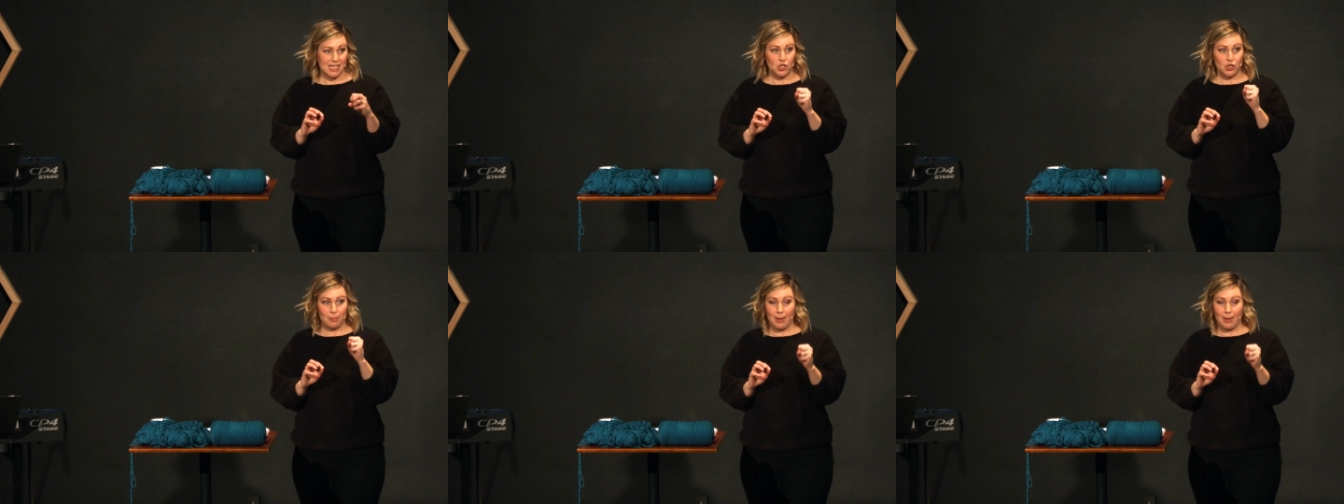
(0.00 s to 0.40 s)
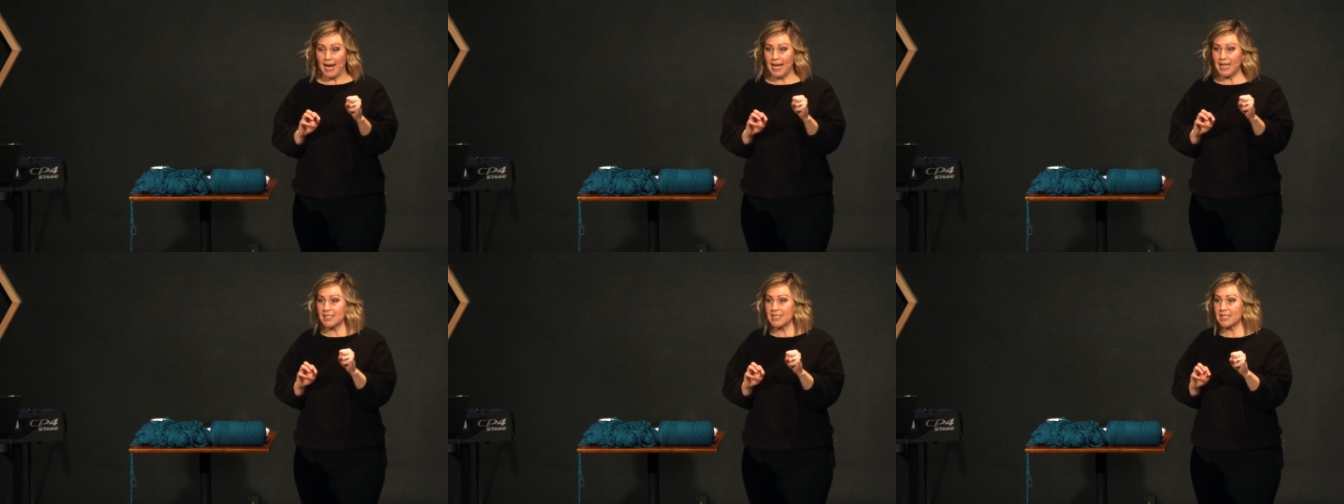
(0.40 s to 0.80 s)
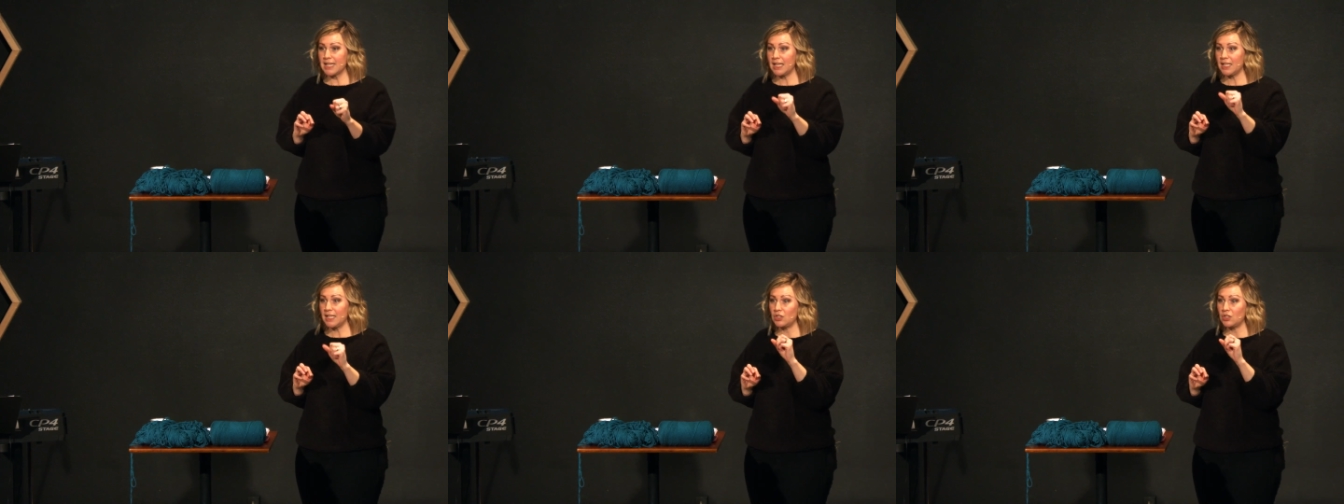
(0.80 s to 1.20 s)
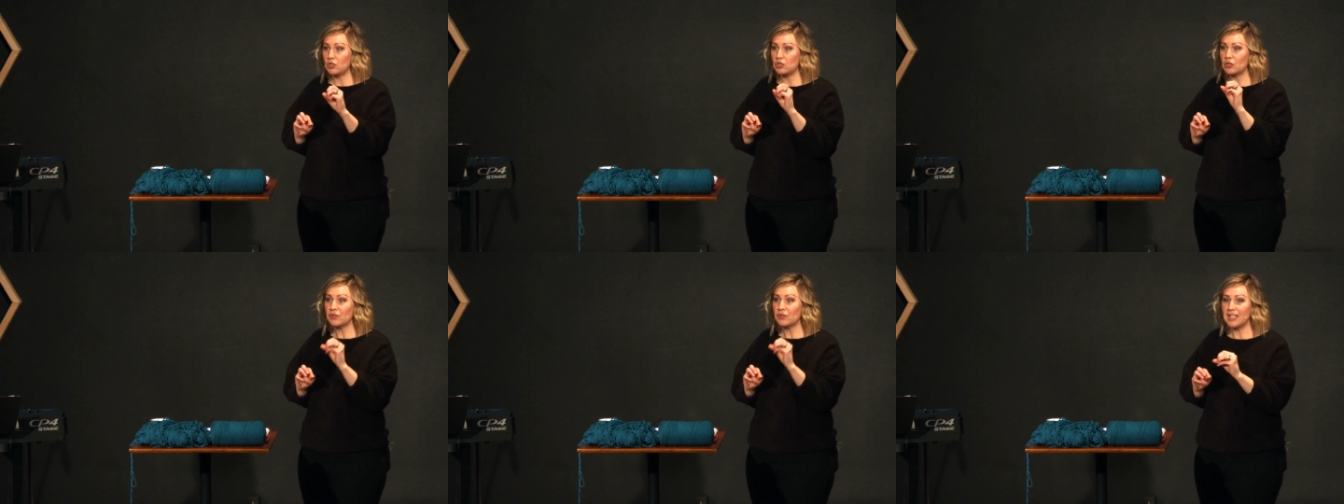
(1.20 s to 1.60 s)
in your mind that you
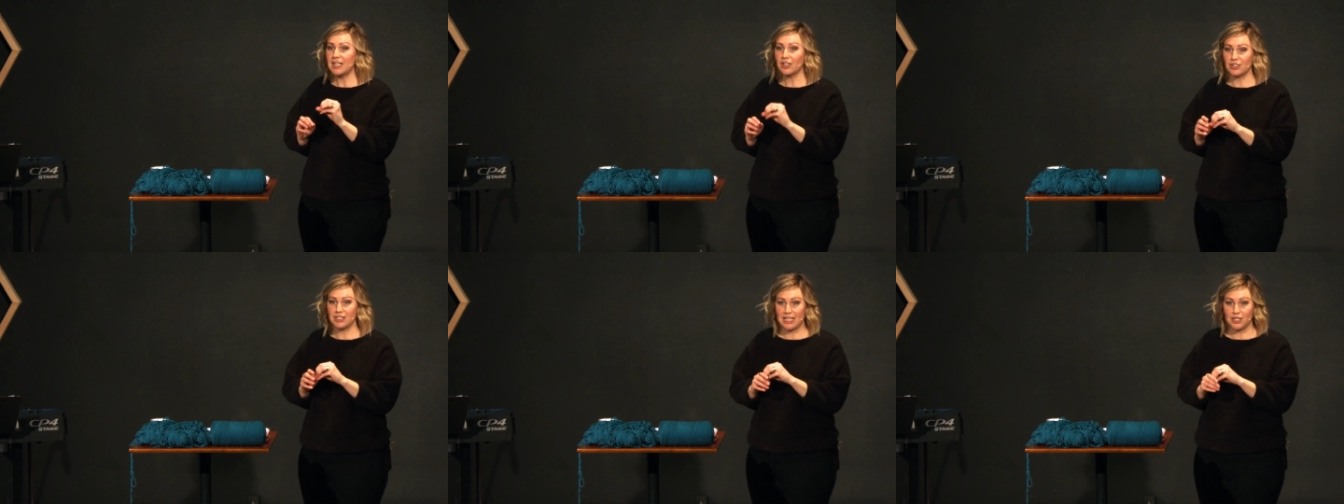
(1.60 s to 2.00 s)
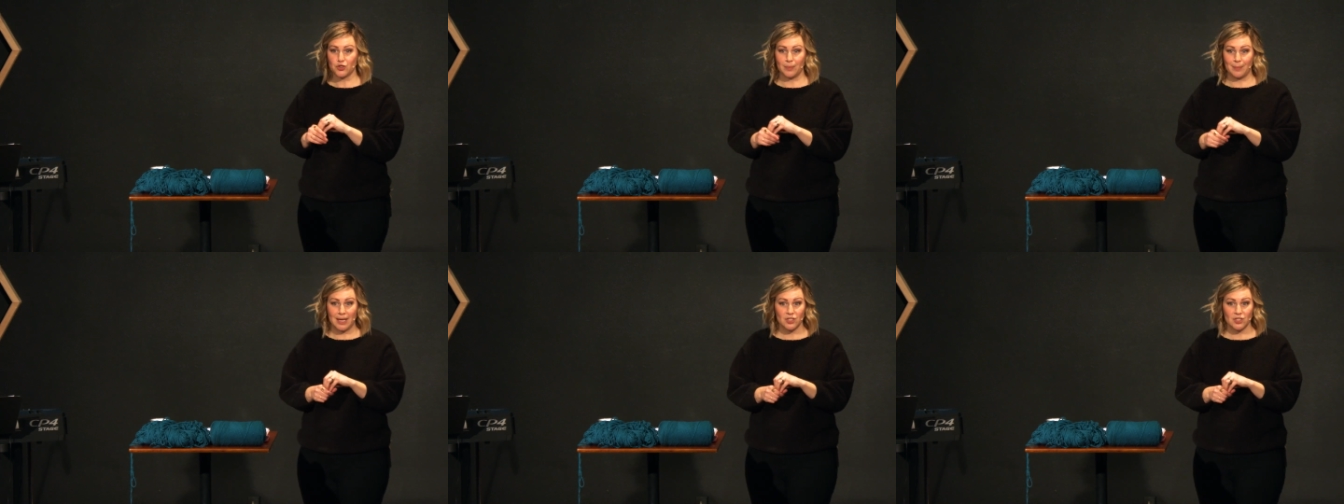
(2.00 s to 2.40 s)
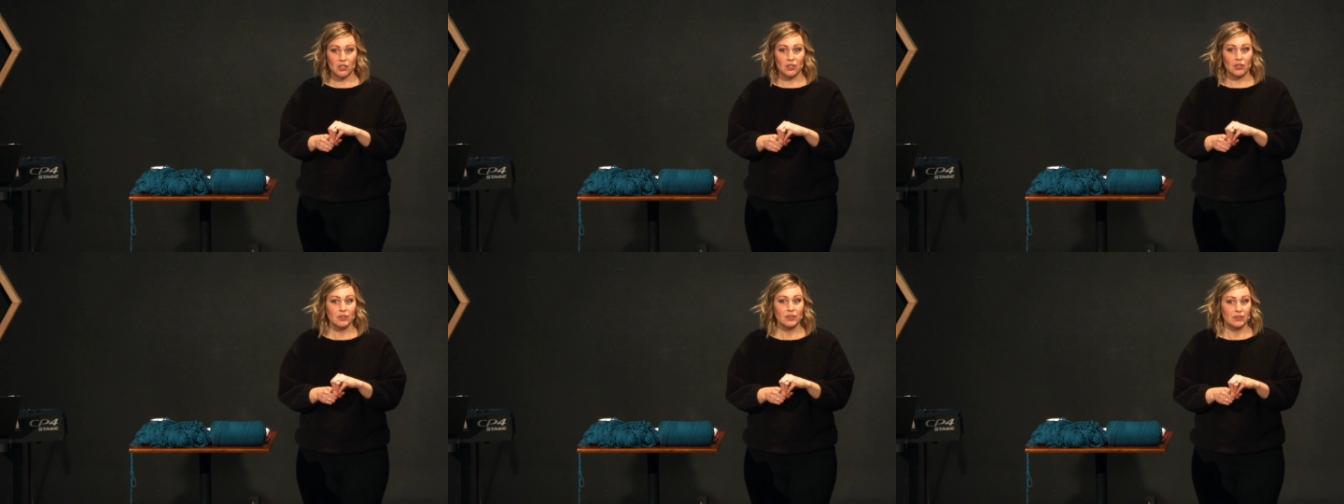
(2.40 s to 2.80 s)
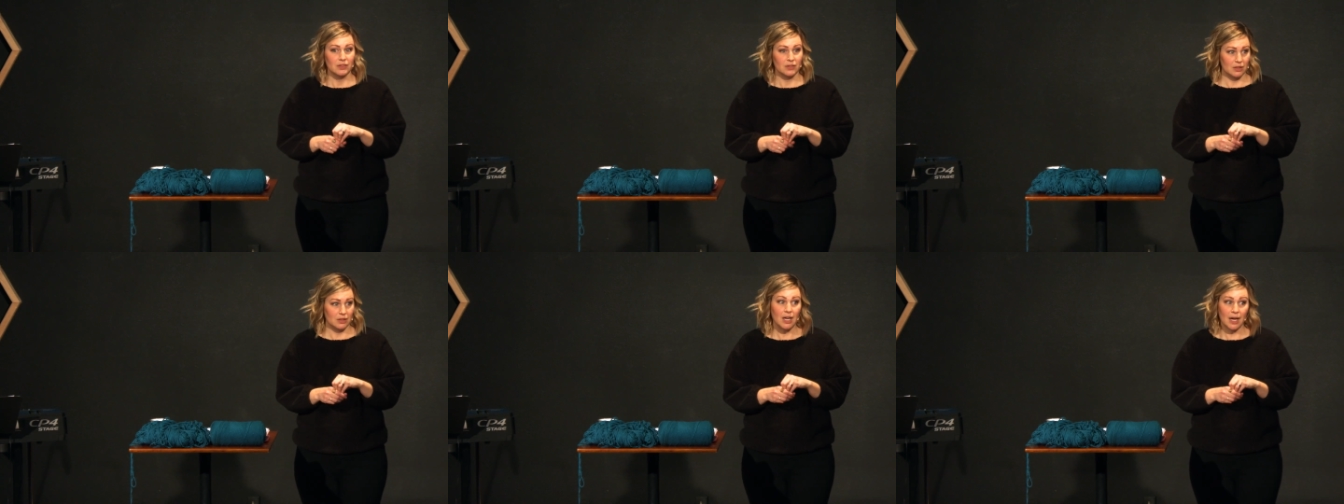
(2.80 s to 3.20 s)
don't think are detrimental.
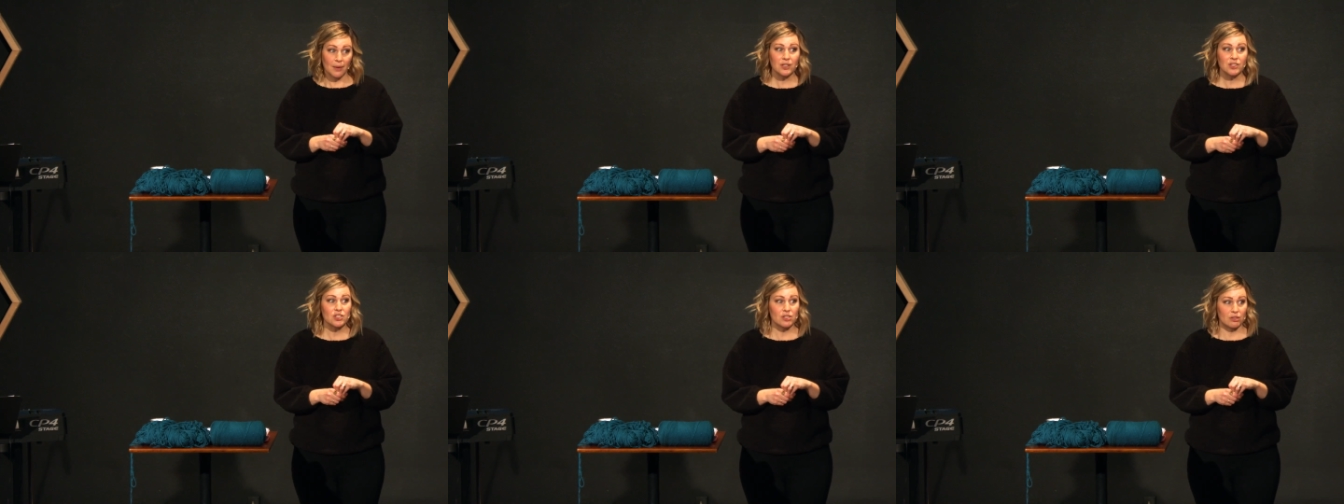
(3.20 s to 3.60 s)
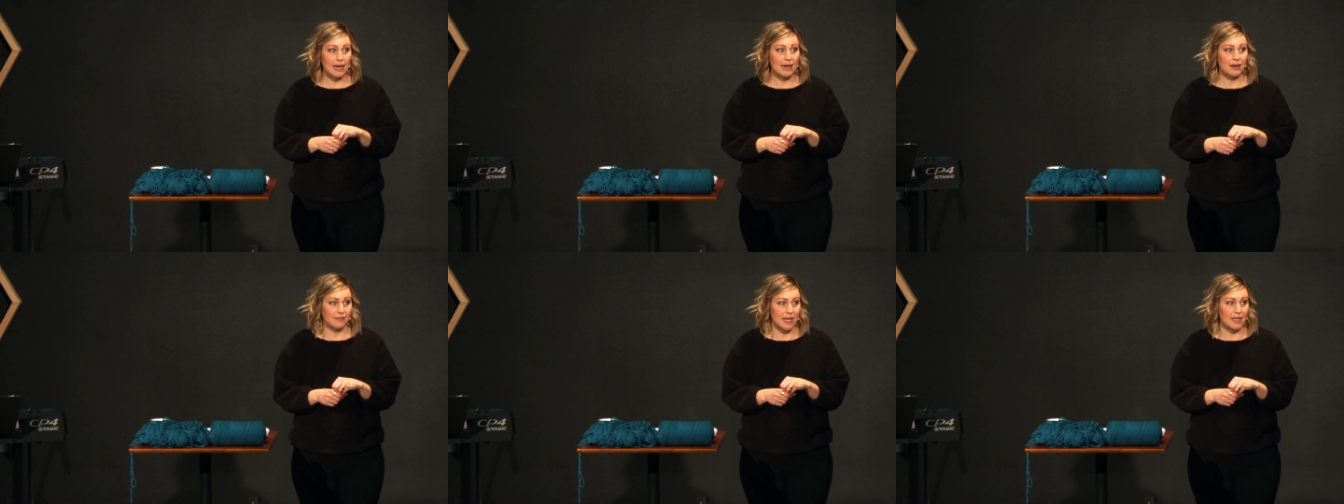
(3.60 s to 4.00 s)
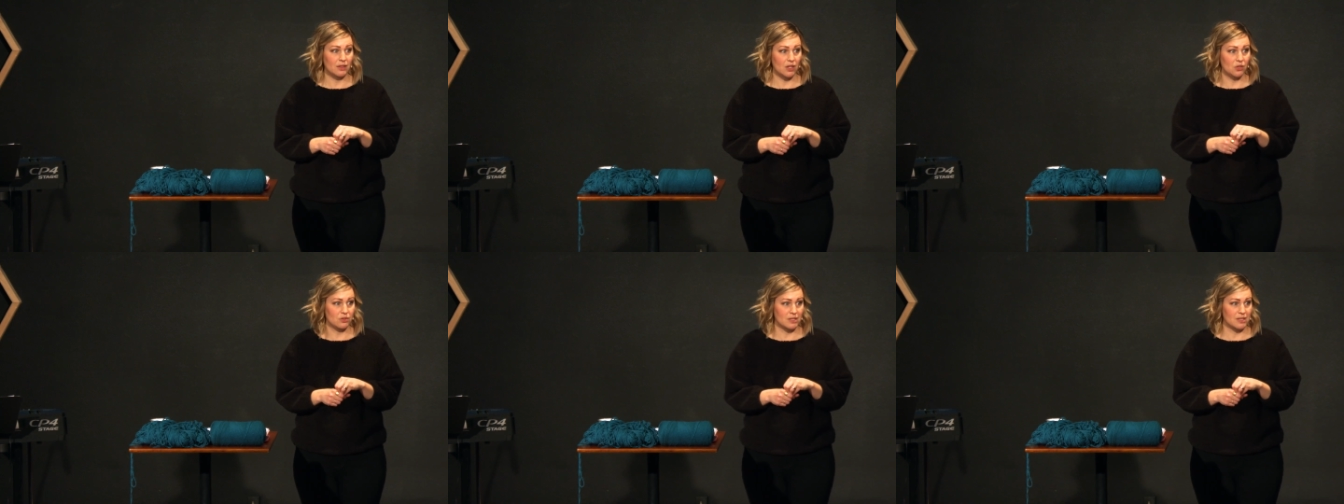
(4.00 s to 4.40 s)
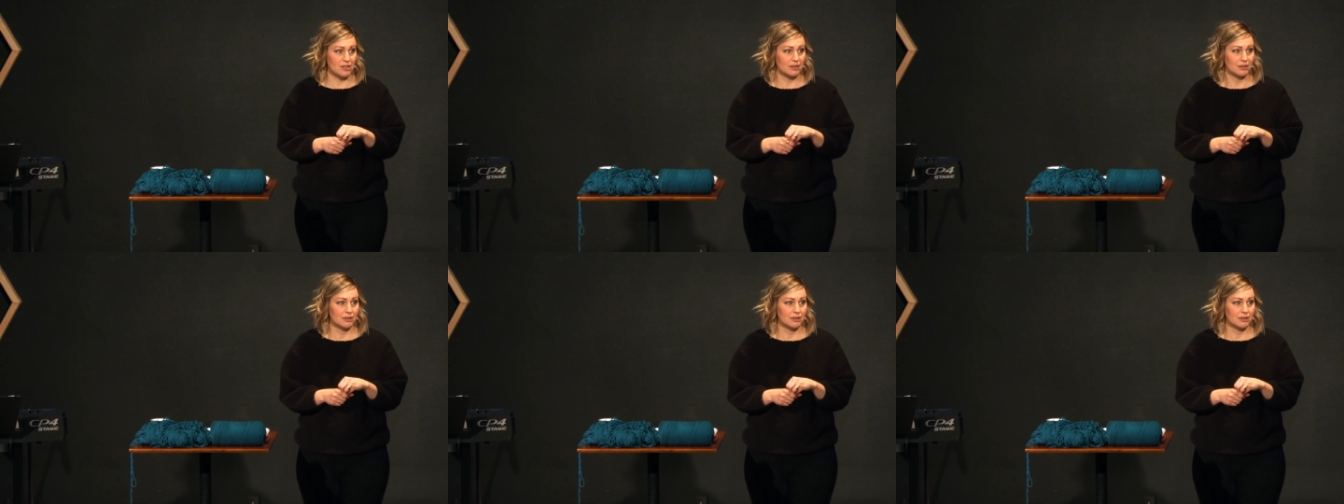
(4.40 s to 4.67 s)
God wants to renovate those.